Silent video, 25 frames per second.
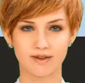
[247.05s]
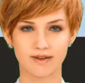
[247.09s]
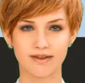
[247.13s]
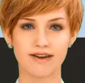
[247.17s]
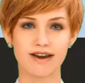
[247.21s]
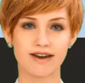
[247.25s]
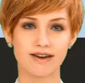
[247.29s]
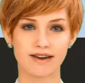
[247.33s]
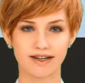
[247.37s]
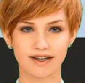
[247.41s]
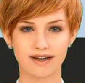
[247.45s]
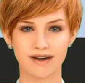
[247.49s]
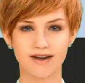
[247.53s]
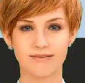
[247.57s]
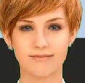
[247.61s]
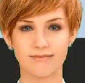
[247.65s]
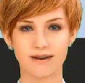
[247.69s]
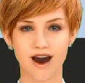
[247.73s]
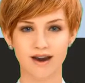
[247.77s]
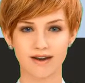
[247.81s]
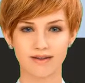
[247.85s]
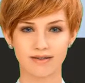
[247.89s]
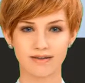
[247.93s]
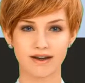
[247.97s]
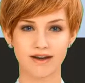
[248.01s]
We see
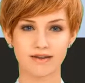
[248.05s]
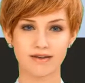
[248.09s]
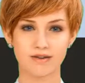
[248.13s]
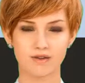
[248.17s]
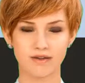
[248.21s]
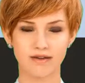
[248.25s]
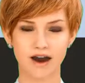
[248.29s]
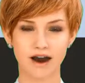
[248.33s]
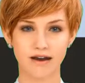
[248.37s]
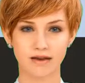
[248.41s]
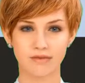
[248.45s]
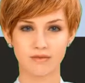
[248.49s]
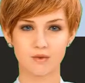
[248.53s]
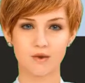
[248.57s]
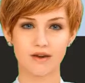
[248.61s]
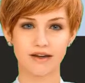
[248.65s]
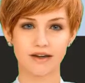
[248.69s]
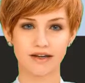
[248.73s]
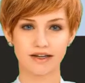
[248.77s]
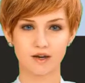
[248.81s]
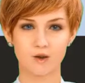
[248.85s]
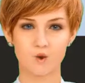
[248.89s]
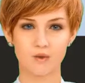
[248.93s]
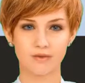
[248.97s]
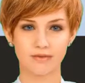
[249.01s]
that in the
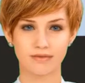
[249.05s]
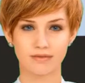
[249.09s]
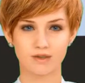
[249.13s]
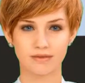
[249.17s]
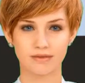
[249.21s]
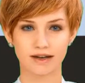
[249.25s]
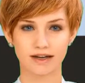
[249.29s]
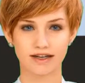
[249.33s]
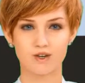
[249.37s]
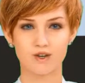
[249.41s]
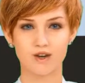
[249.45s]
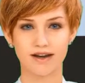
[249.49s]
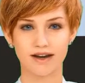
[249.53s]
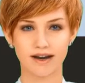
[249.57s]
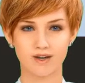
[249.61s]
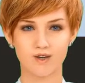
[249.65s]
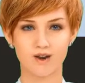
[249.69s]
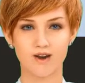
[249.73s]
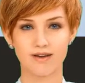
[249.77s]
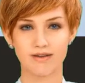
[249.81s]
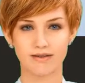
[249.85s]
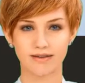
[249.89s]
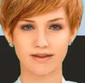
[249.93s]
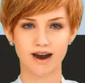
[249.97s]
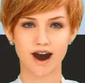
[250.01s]
definition of the
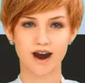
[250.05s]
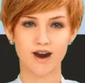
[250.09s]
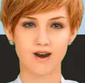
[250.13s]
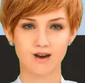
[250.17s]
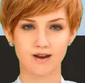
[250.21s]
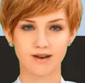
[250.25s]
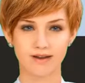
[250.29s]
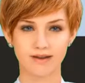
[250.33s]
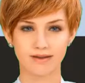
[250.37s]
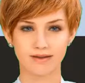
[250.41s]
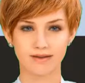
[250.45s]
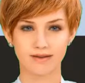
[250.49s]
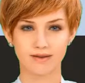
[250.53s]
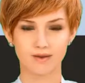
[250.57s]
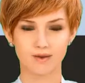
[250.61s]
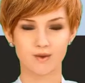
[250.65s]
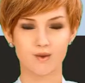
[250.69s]
central column,